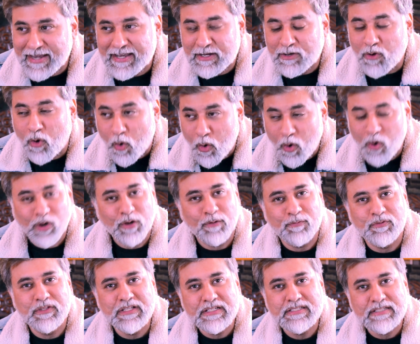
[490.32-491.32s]
all
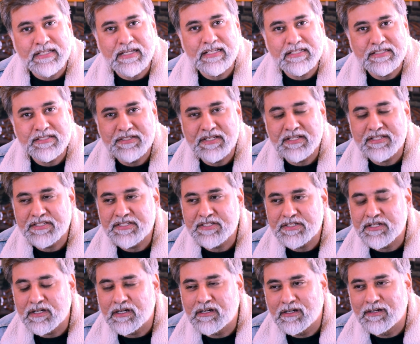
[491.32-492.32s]
of this is
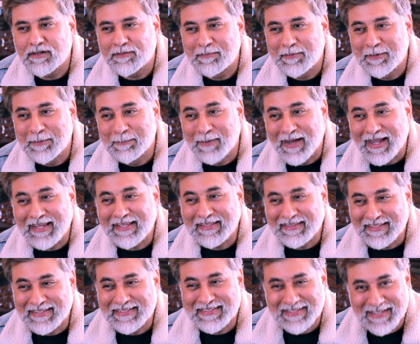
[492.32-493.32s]
disturbed by
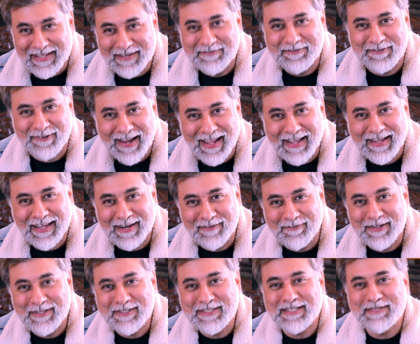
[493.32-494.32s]
this love triangle
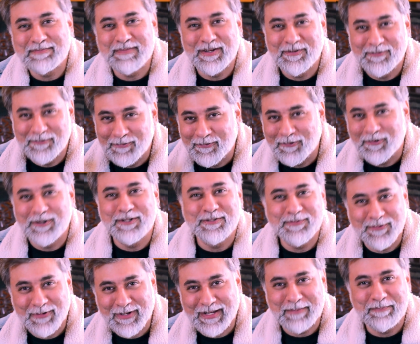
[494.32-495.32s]
which has been
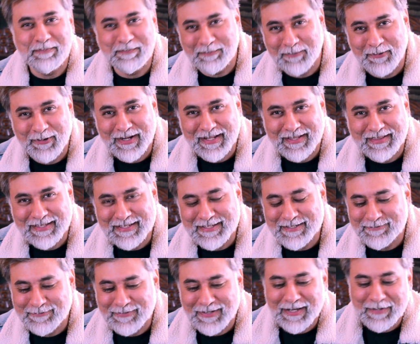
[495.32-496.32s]
forcefully put in
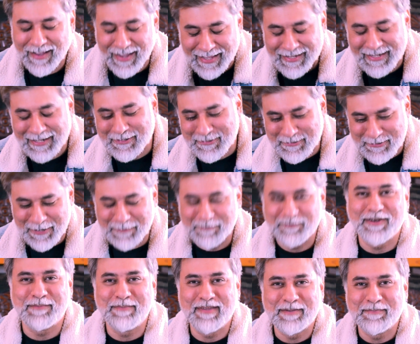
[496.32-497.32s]
this film. I need to stop
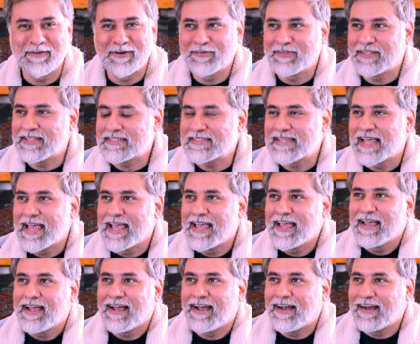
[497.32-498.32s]
cribbing about this.
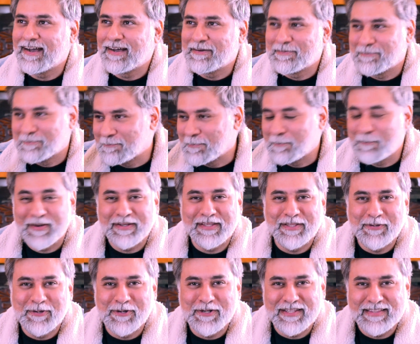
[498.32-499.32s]
But the
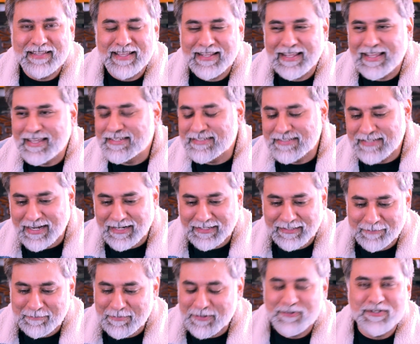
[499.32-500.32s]
good thing is that
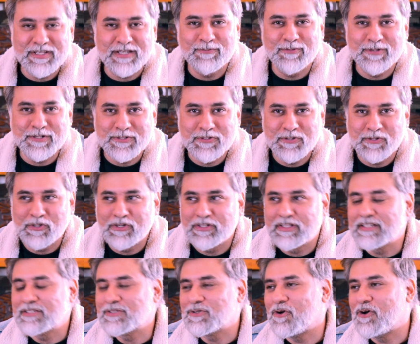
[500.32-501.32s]
the music was good.
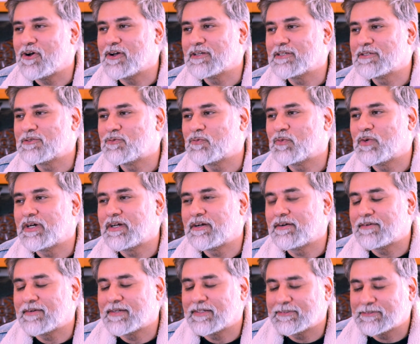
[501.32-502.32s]
The songs
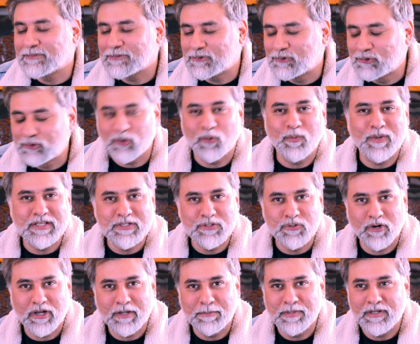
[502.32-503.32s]
were so
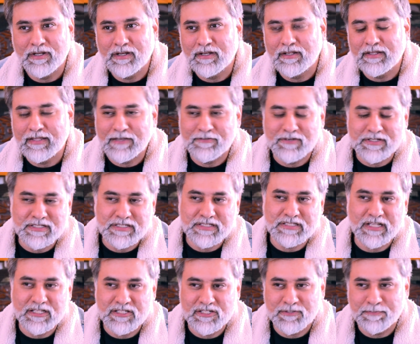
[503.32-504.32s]
enjoyable. There was
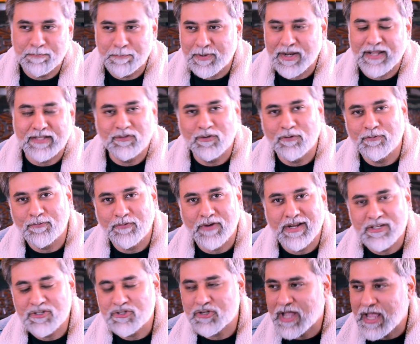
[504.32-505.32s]
such breath of
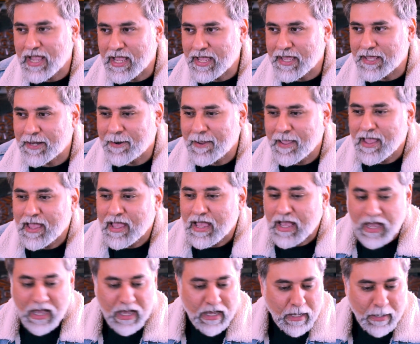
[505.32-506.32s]
fresh air.
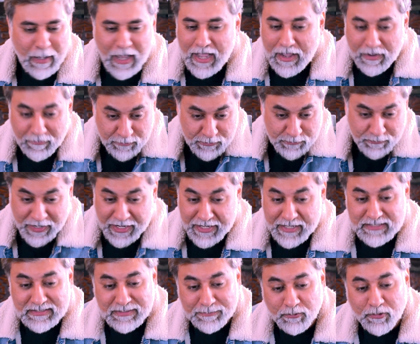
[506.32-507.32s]
I was very
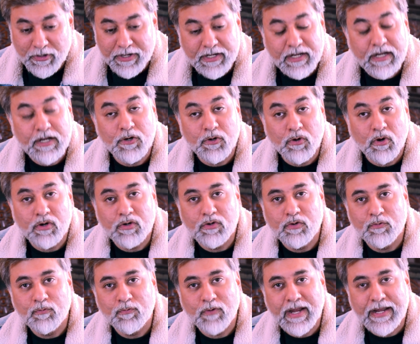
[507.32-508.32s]
disappointed not
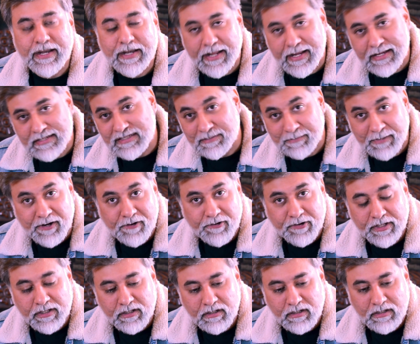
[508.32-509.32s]
to find
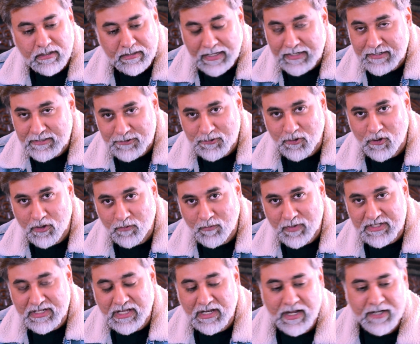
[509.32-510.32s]
Asymmetrical, that song
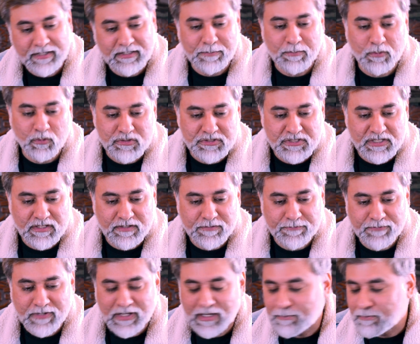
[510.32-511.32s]
which I liked the most in the
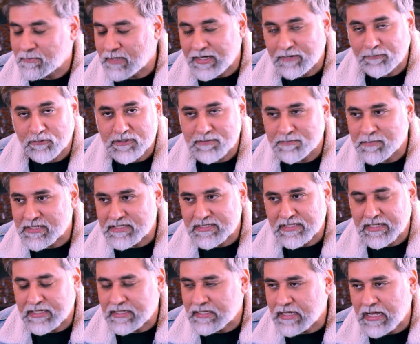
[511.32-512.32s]
film. It was
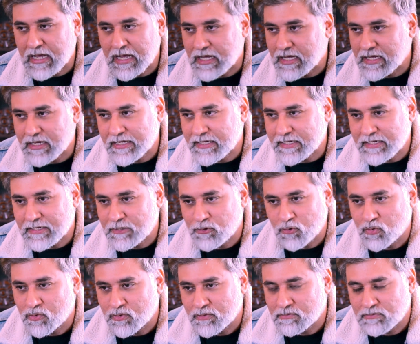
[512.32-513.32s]
missing. I
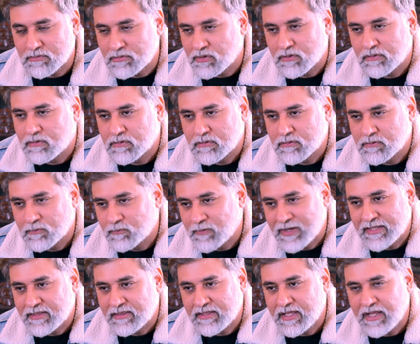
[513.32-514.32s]
don't know
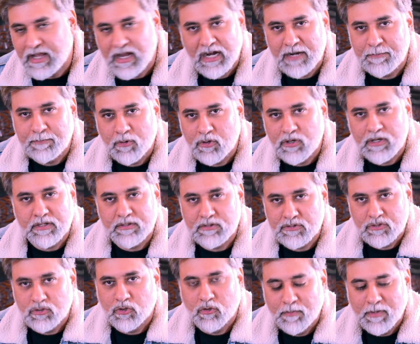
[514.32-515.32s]
when they had put
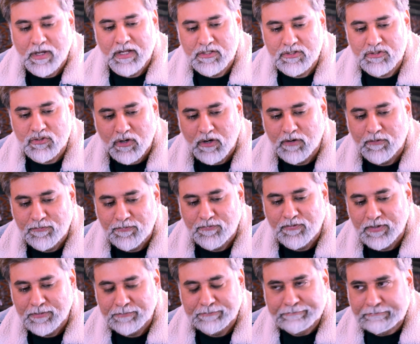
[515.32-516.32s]
so much
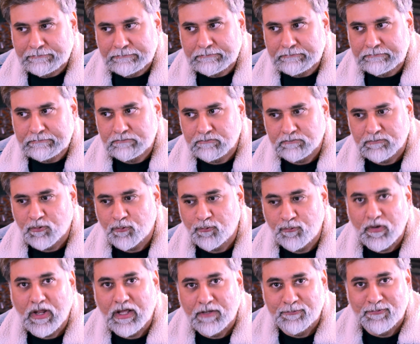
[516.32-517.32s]
of
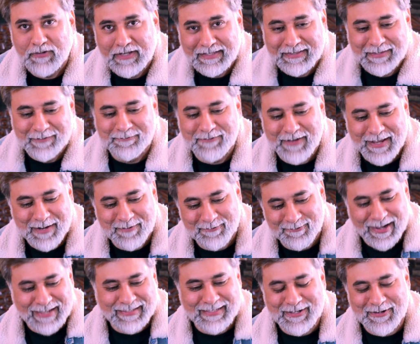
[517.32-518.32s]
fluff in the film
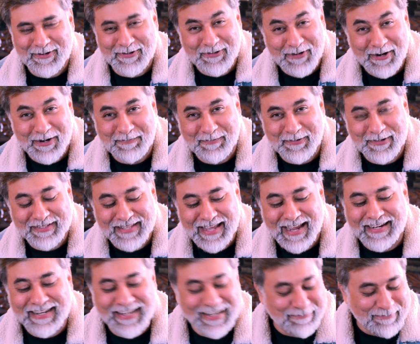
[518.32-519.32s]
why they could not put
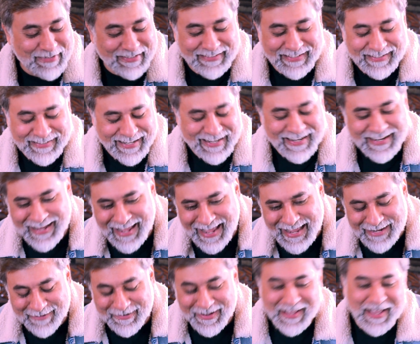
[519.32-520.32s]
that in, but they didn't.
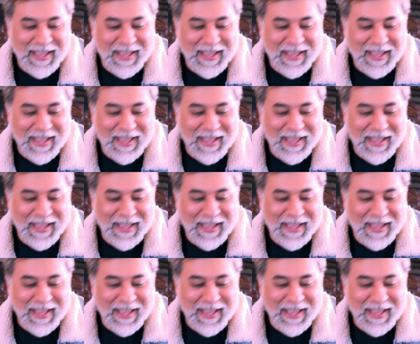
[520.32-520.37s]
Anyway,